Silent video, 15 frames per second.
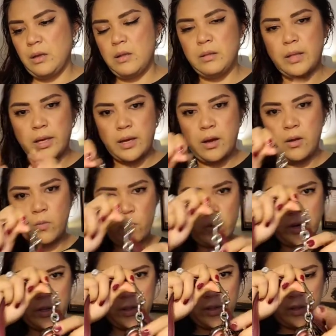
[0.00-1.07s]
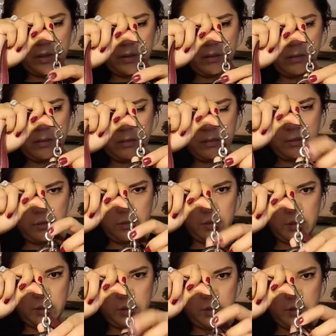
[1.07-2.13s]
like on one of the,
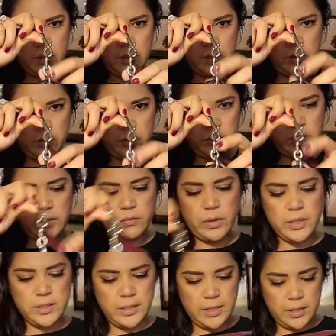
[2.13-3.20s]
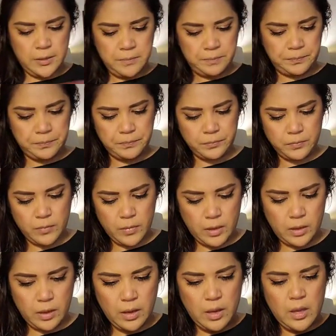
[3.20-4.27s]
the little D-rings here.
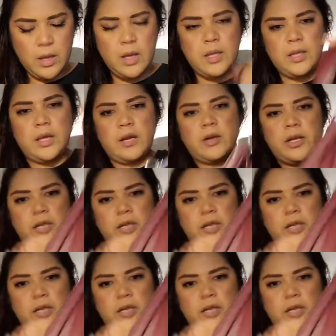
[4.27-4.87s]
There